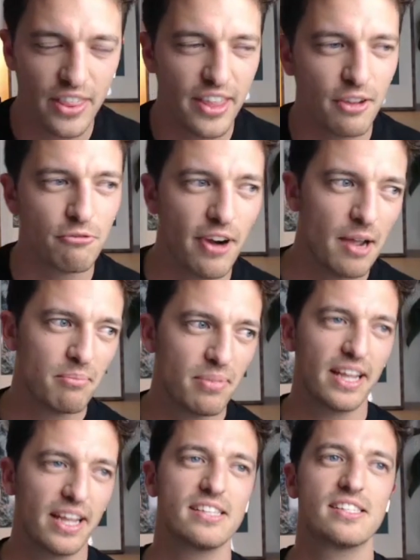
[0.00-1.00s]
I think
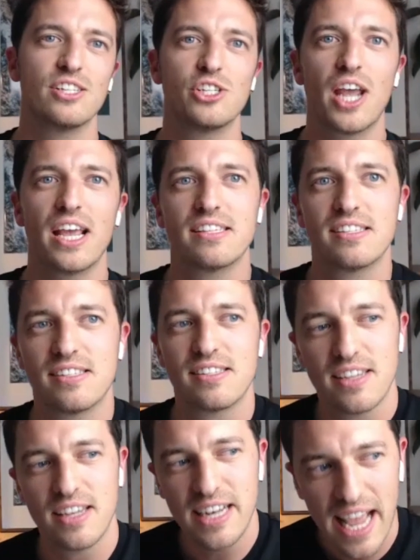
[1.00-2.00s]
rambling
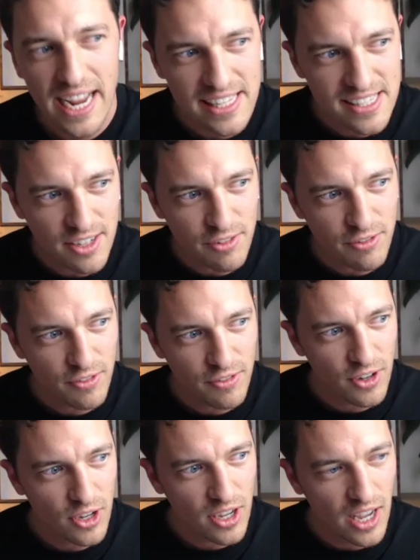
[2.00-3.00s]
suggests a negative
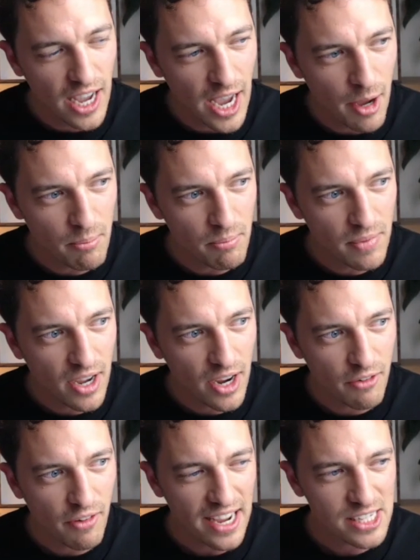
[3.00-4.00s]
kind
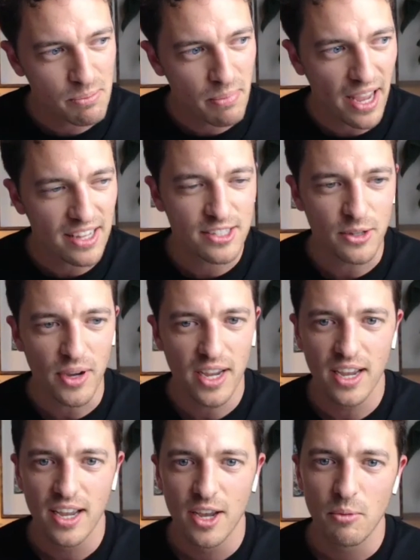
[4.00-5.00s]
of aspect to
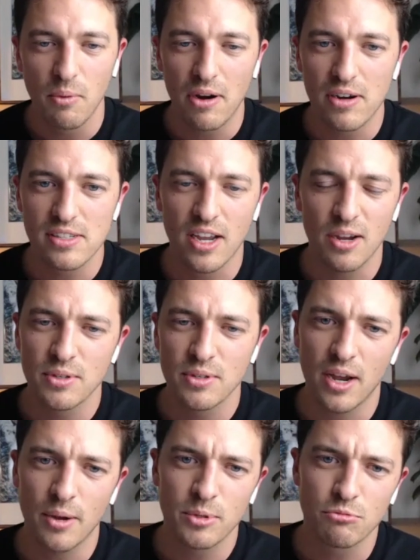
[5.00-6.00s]
it, whereas I
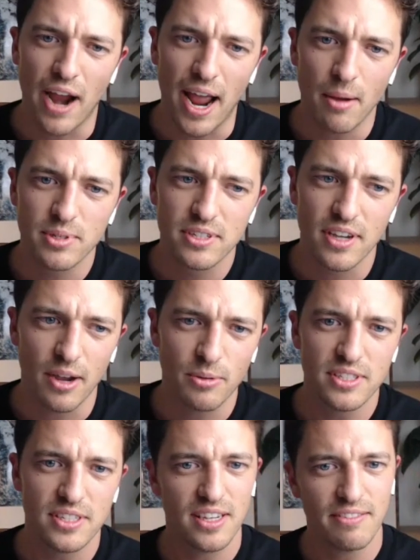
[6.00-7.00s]
was rapt. I
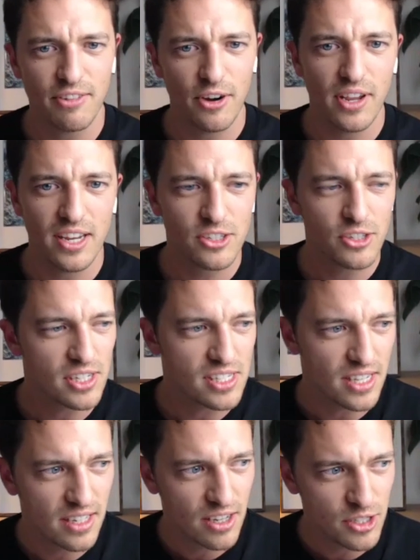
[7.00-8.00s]
was very
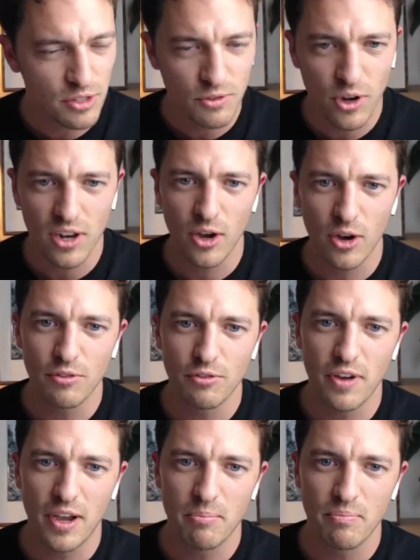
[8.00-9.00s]
interested because you've got a lot
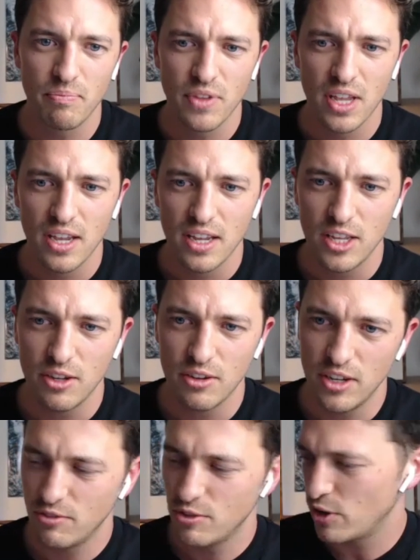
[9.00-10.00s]
of
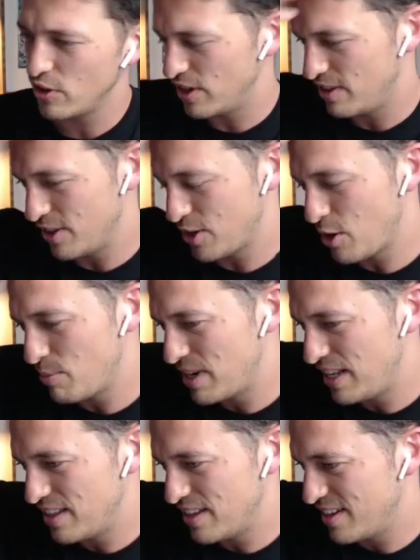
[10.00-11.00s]
you've got the
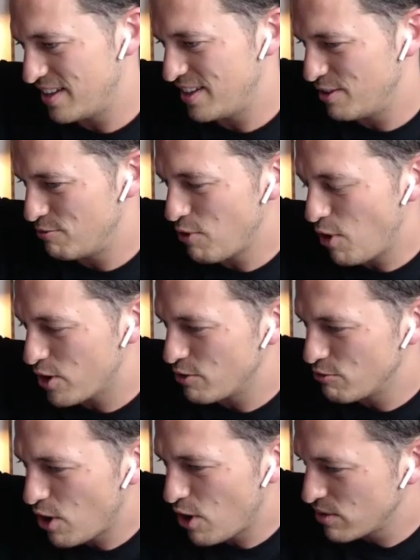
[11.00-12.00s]
comedy, the rock
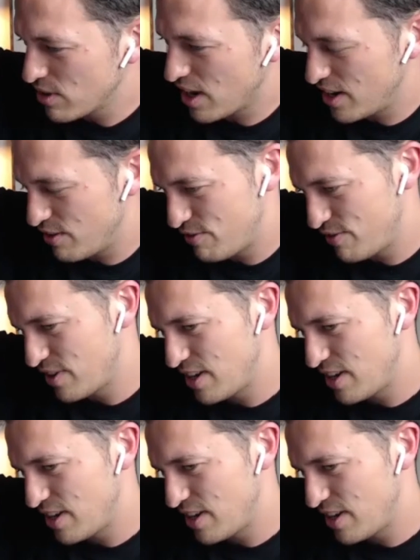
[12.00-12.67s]
and roll kind of